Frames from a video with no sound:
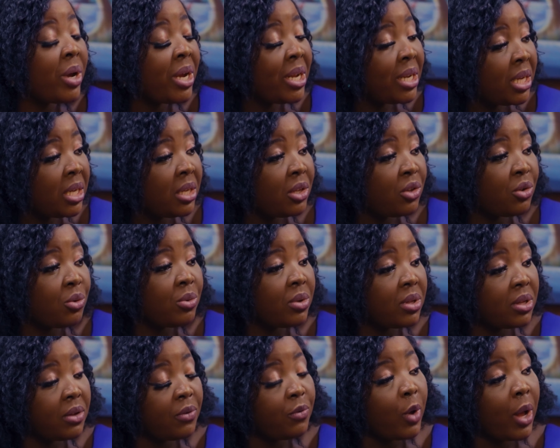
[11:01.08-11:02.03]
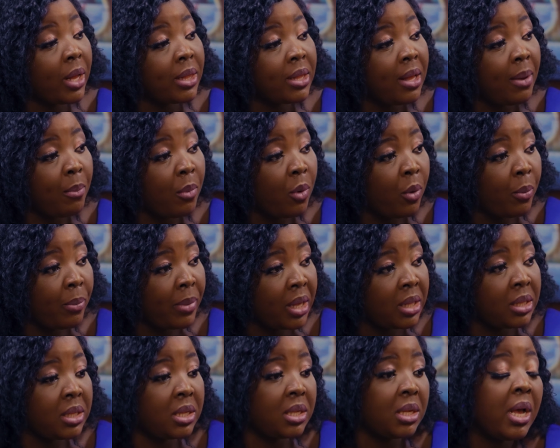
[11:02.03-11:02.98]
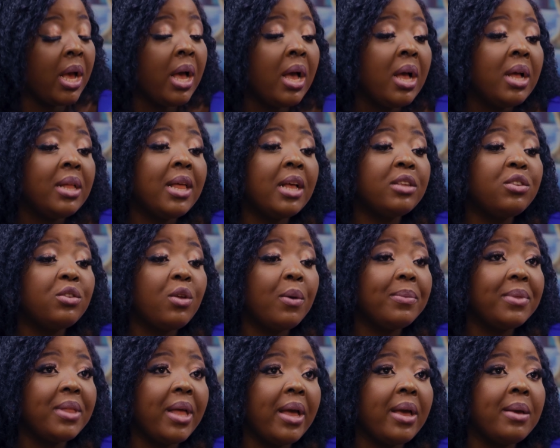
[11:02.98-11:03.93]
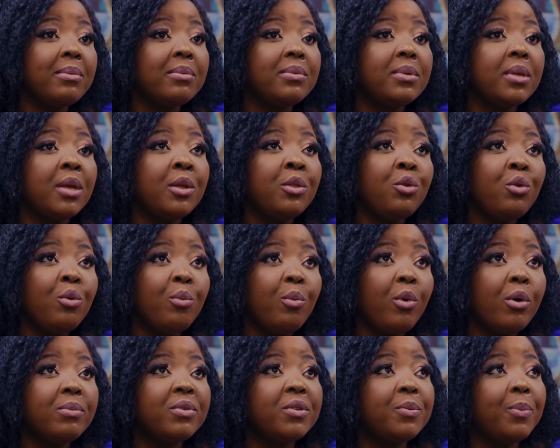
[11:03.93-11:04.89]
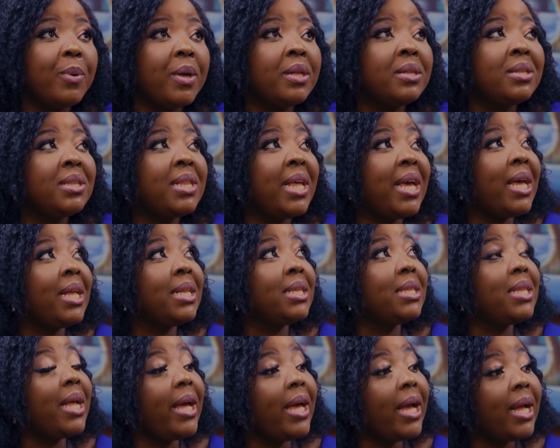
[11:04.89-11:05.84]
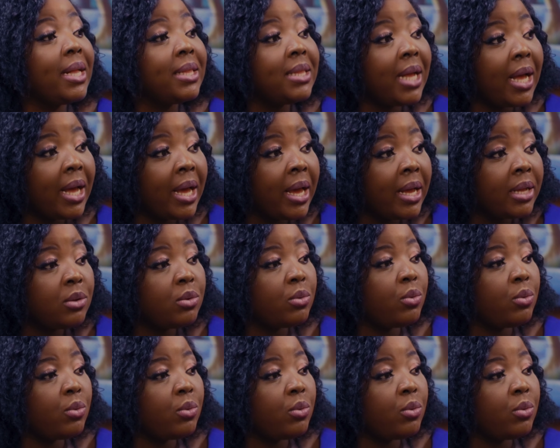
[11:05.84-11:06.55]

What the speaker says: ready to receive you at that moment. That sometimes a new mom spends the entire night